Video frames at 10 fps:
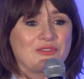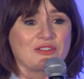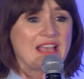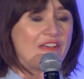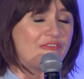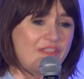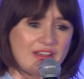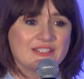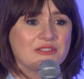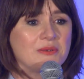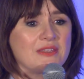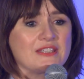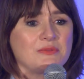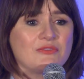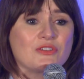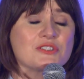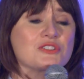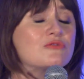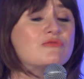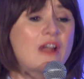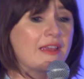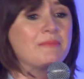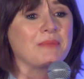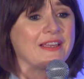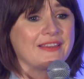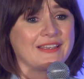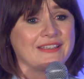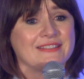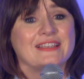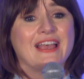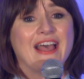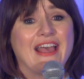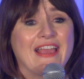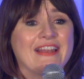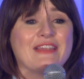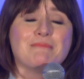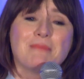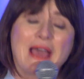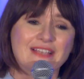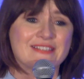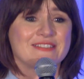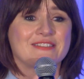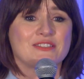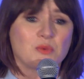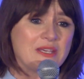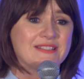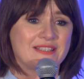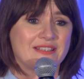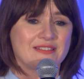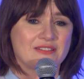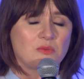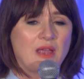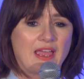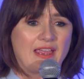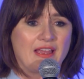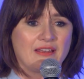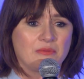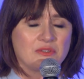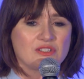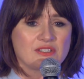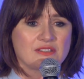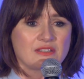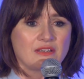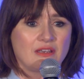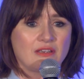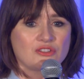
We've got to have fun doing this. We've got to do right by this in the best, sweetest way. And it was just a